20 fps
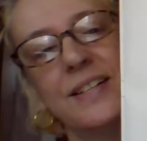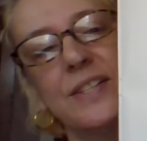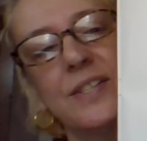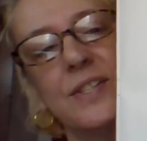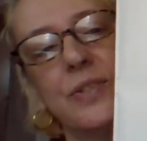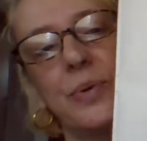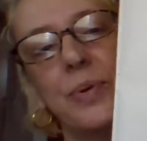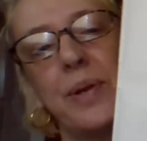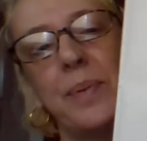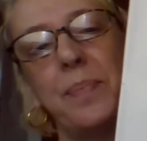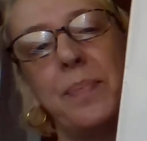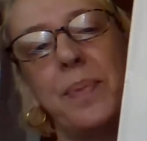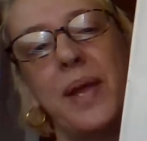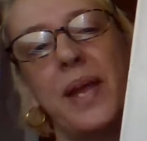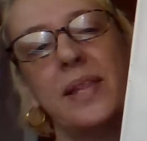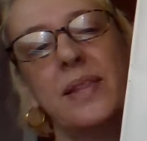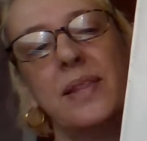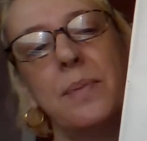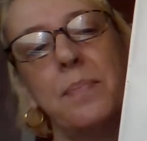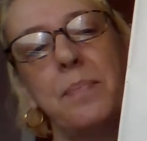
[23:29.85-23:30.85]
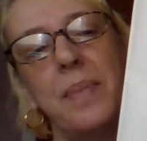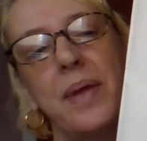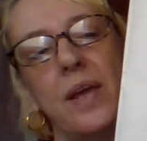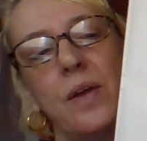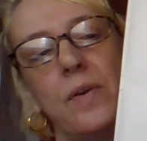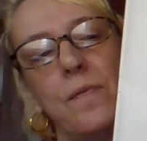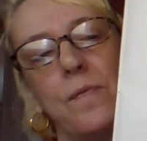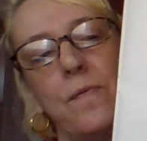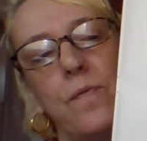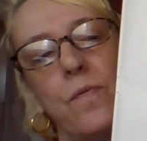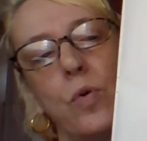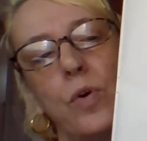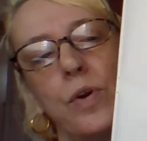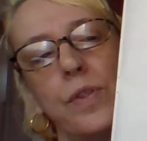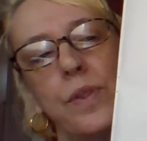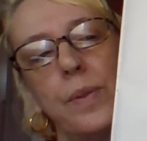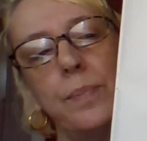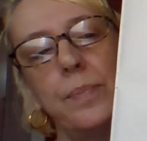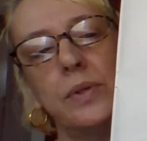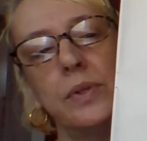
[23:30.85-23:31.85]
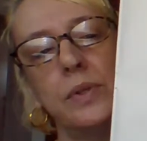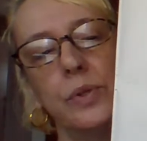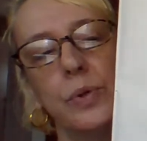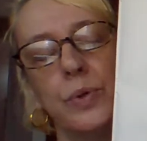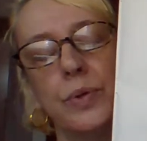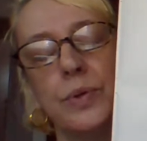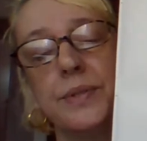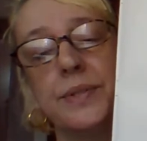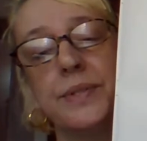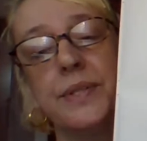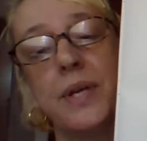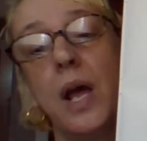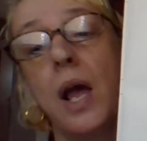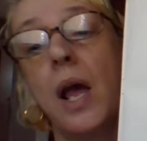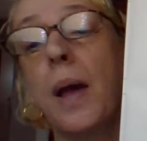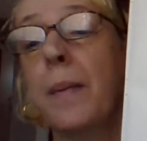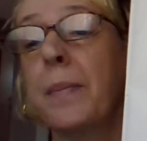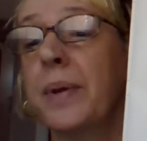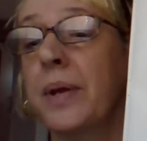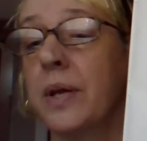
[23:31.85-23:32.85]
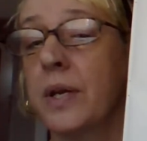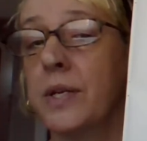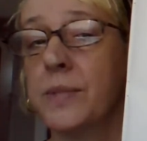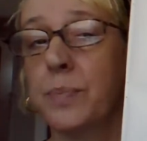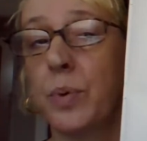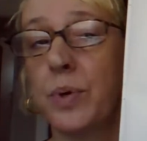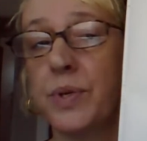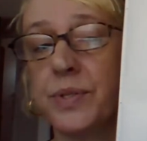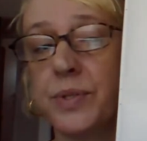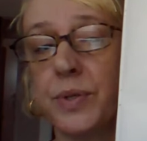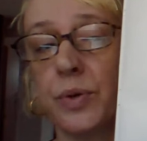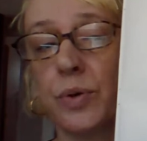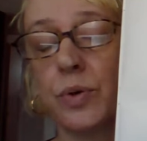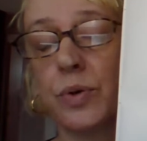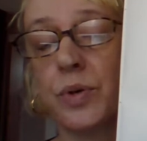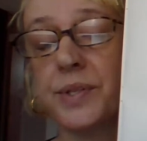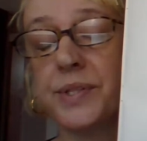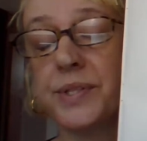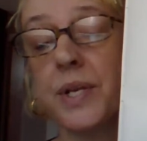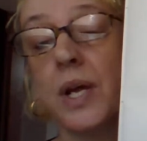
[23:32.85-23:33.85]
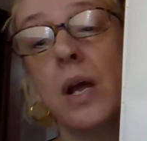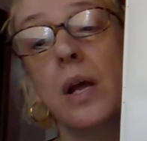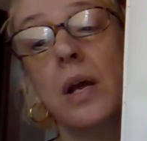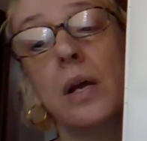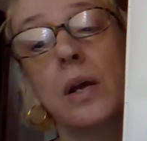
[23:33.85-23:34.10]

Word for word: So he paid the man for the balloons because, boys and girls,